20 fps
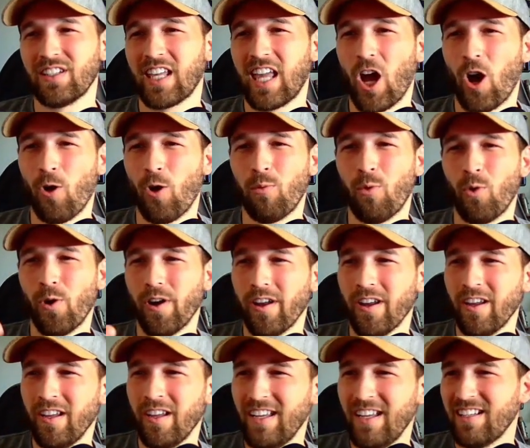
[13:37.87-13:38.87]

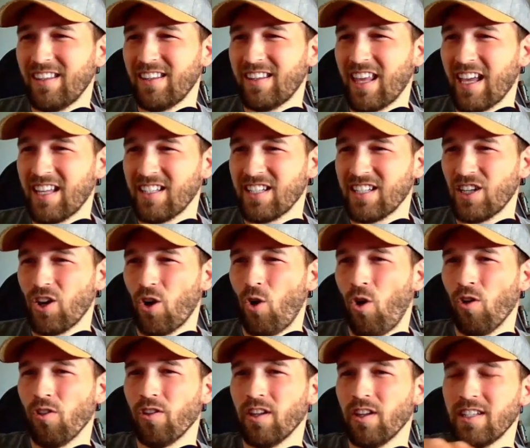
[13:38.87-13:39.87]
cowboy that did
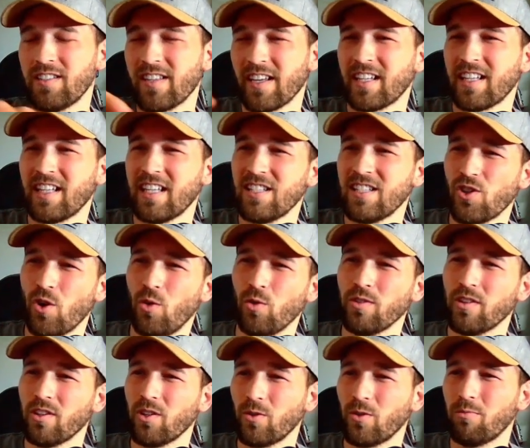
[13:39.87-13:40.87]
it's like his
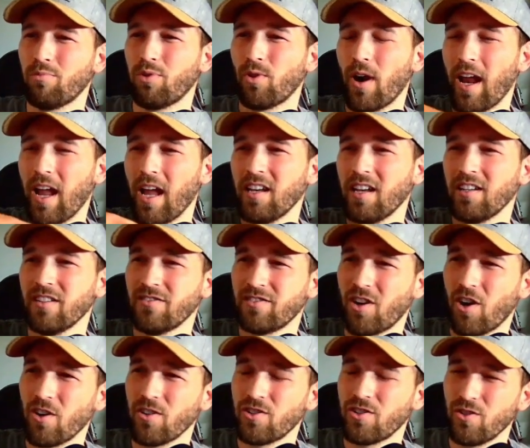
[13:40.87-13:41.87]
own little brand of
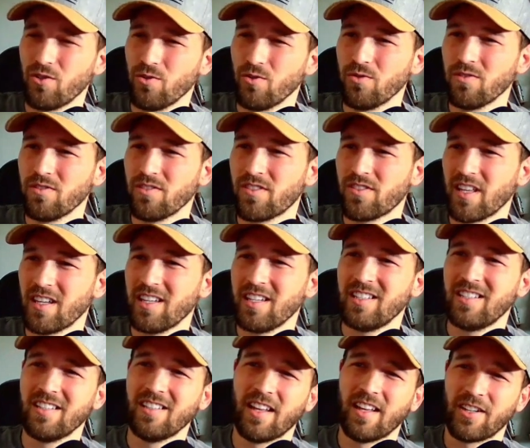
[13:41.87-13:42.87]
cartoons that
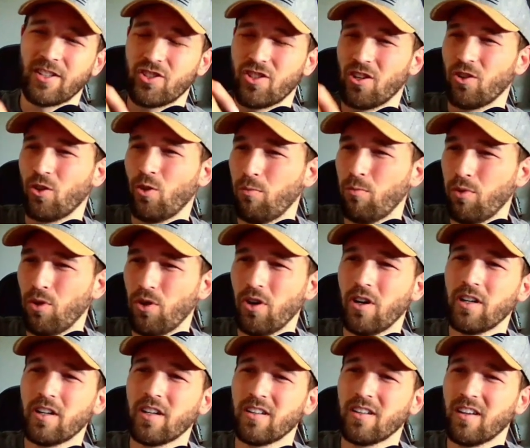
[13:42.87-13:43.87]
he did, like Jungle
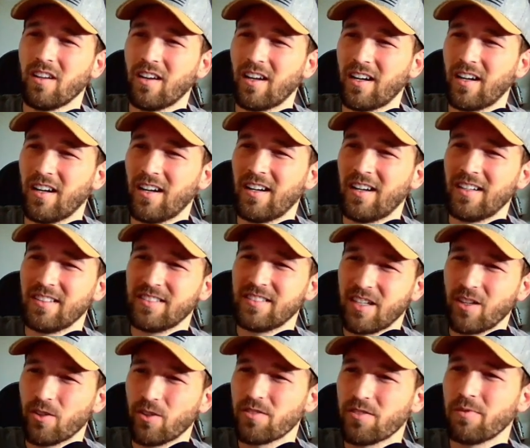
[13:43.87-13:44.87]
Book and
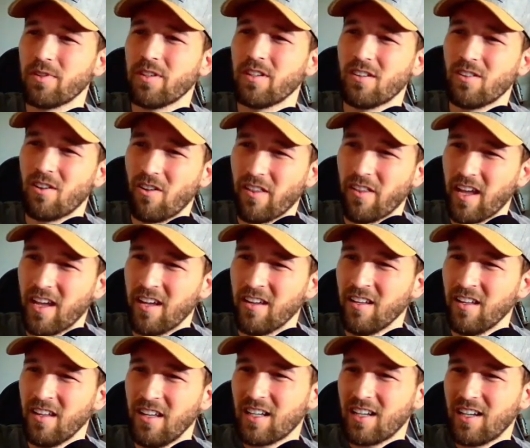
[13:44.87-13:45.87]
Tailspin and all that.
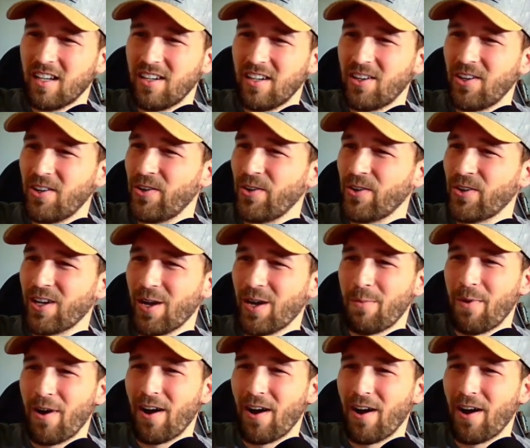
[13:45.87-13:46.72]
Oh, come